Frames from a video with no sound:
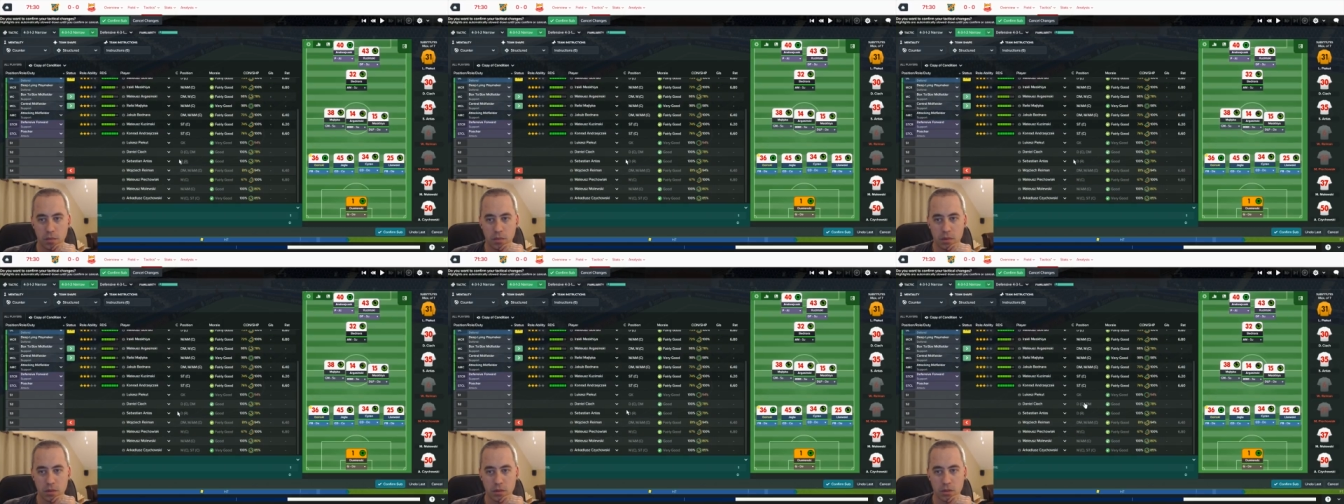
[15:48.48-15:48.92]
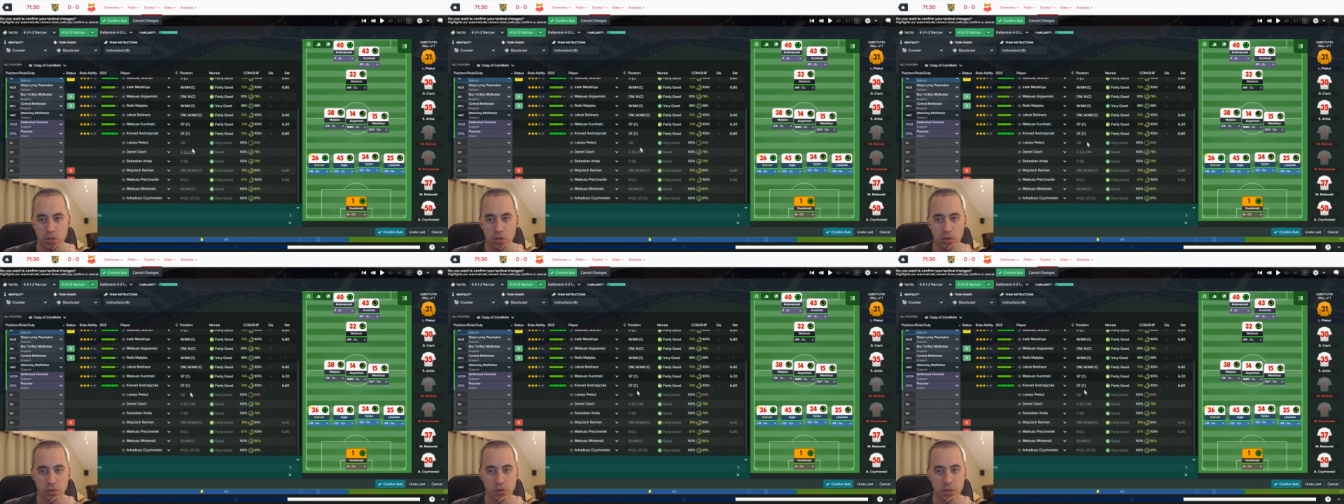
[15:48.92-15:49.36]

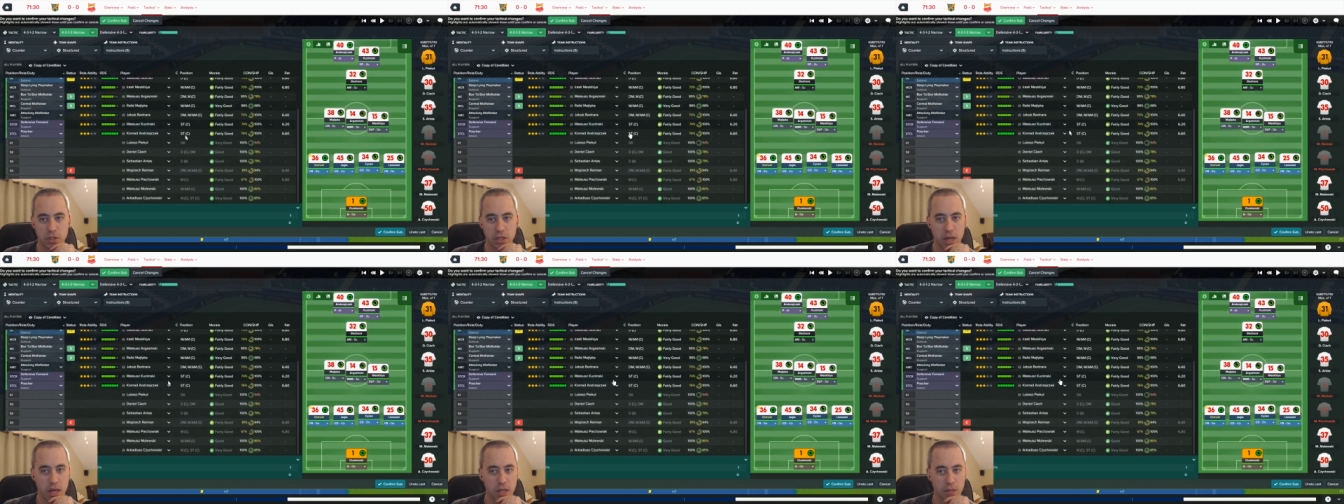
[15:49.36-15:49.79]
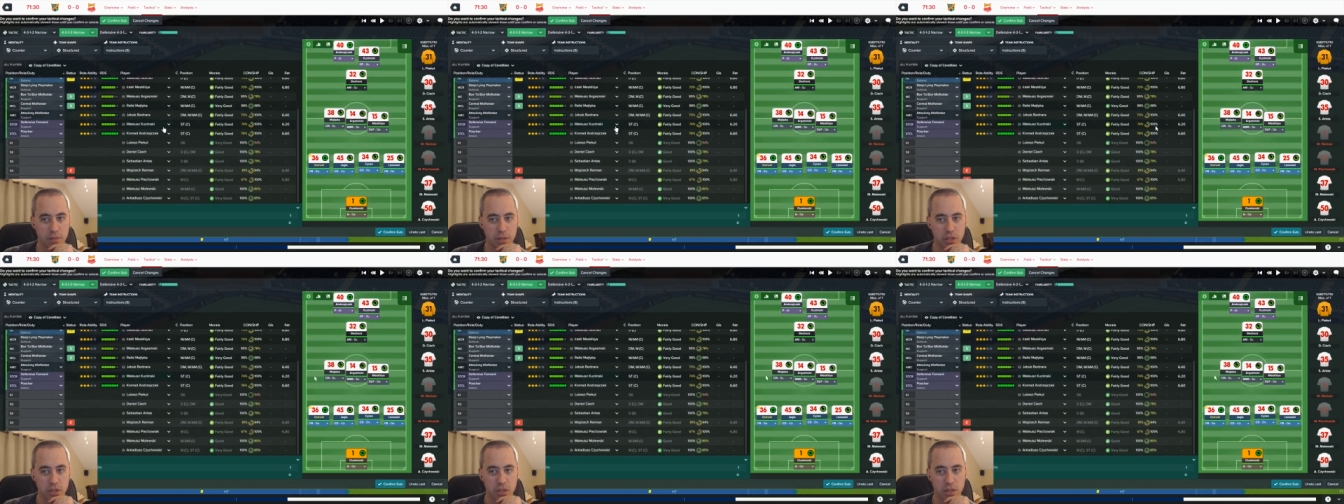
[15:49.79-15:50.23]
Show us what you got,
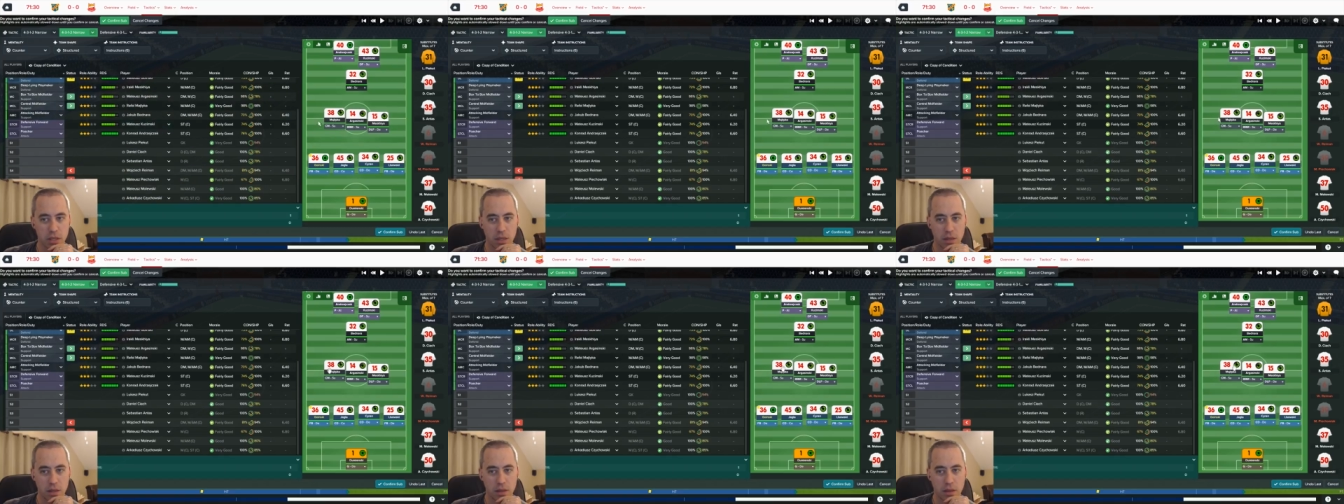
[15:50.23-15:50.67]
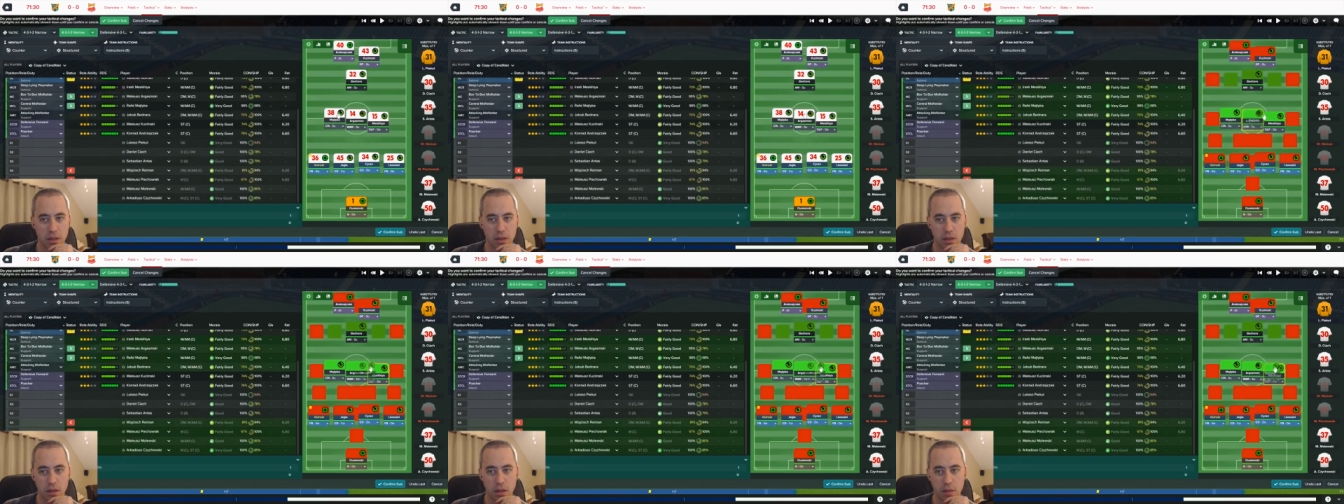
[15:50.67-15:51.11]
Majitka. I
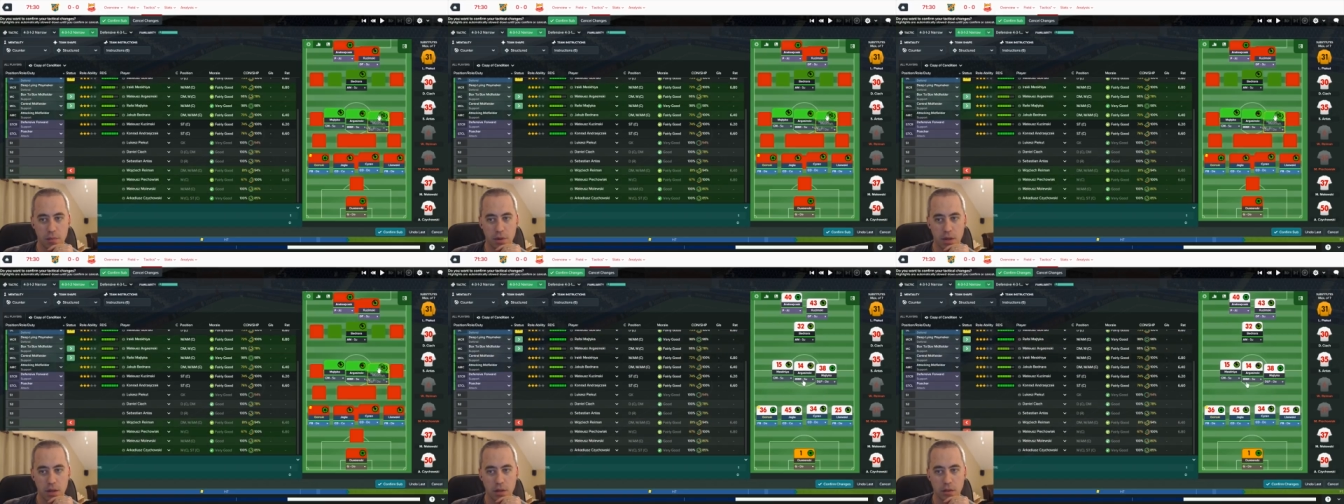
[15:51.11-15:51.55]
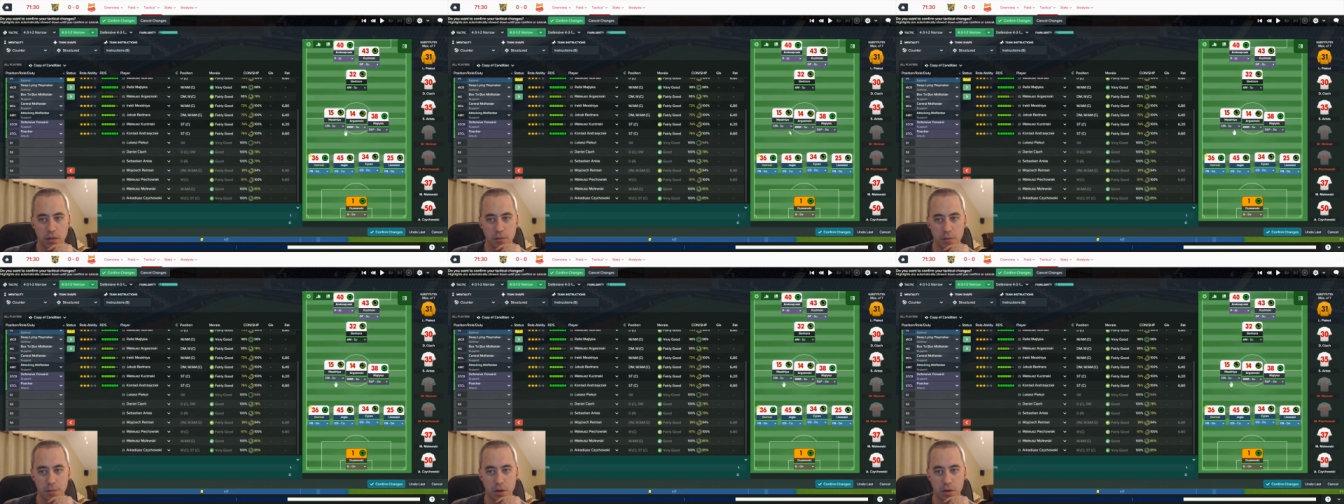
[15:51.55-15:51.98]
think we play a little
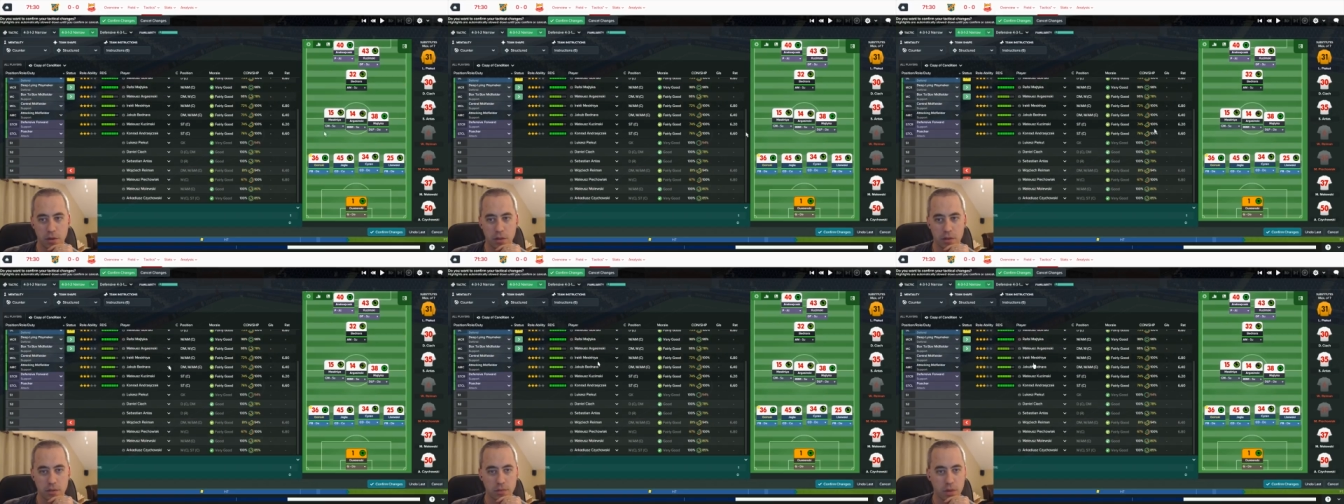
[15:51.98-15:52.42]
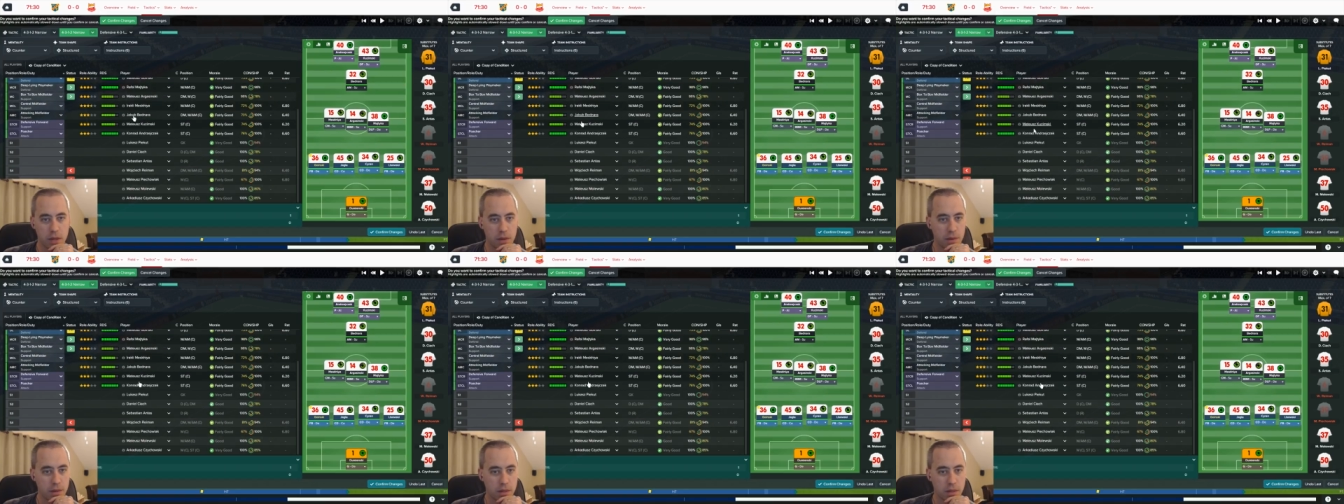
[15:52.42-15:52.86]
bit better this
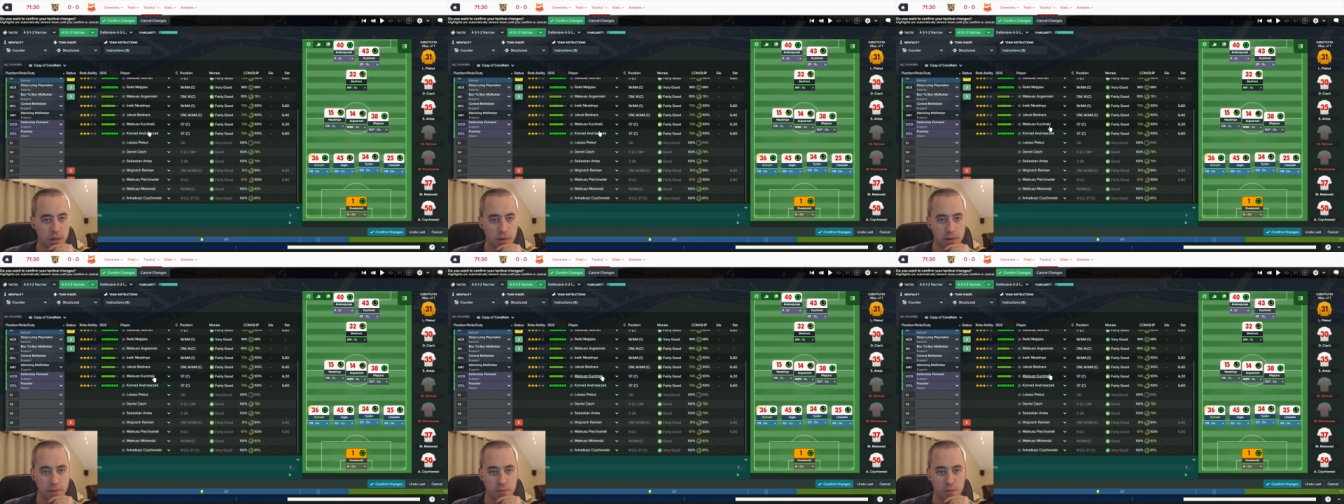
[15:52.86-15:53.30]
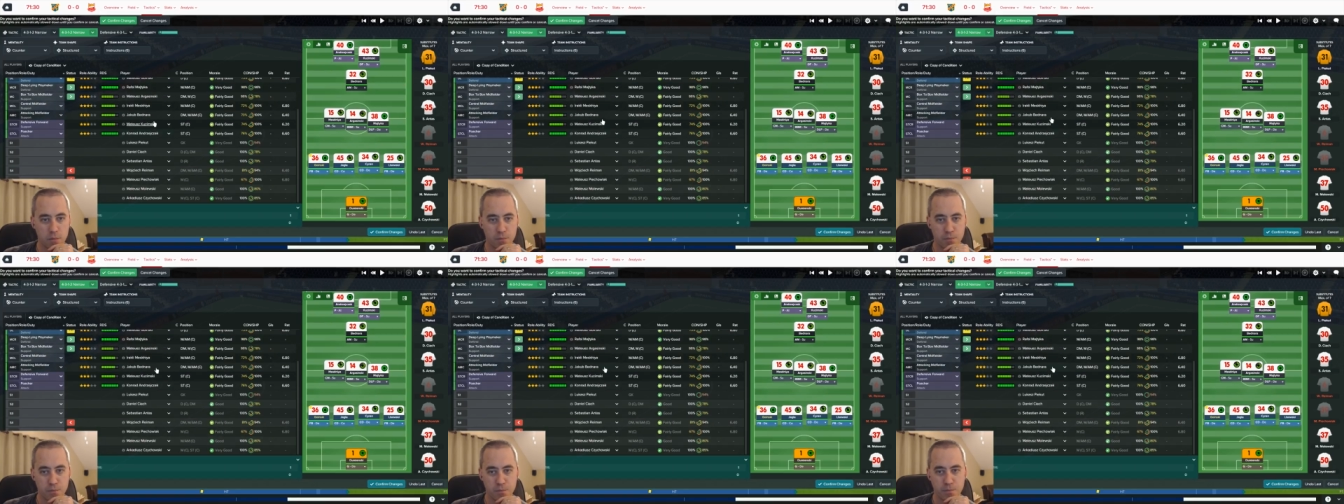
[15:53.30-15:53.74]
way. Okay.
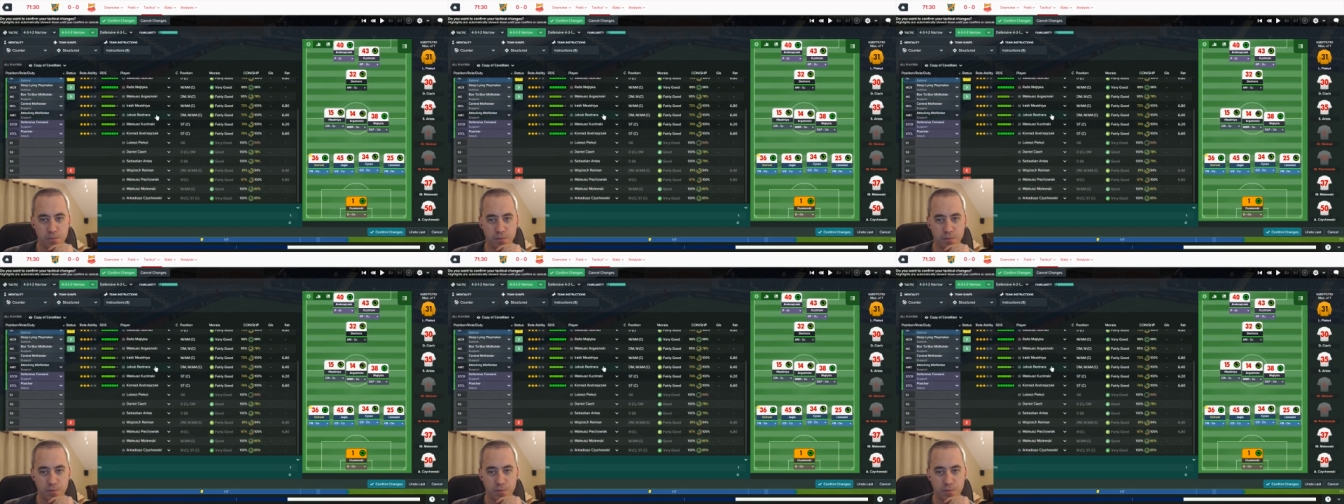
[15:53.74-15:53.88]
Mm-hmm.